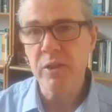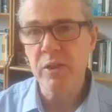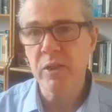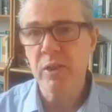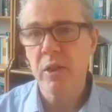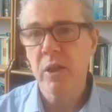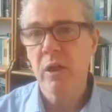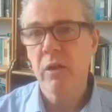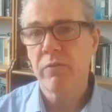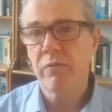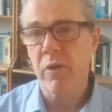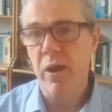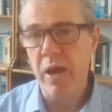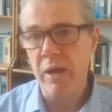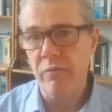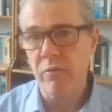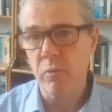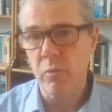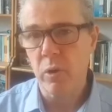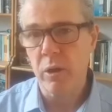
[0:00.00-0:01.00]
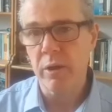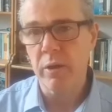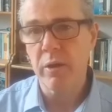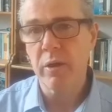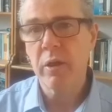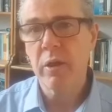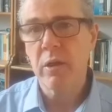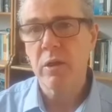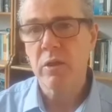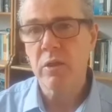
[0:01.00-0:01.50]
for everyone
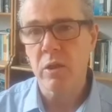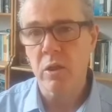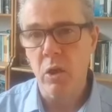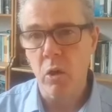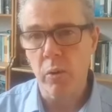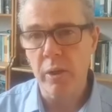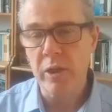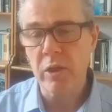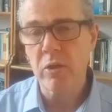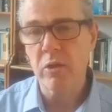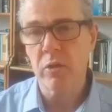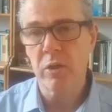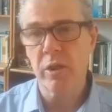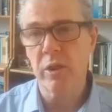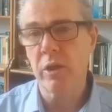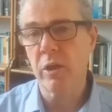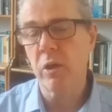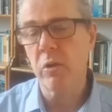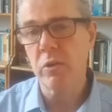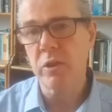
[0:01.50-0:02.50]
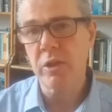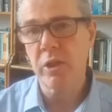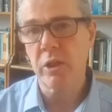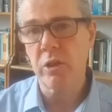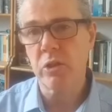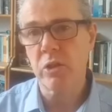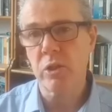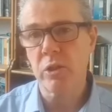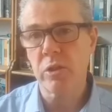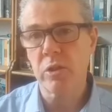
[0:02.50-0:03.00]
to go into the
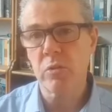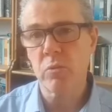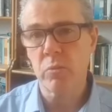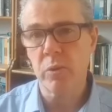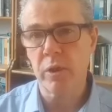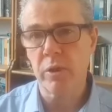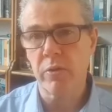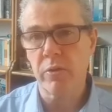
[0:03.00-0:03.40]
negotiations with.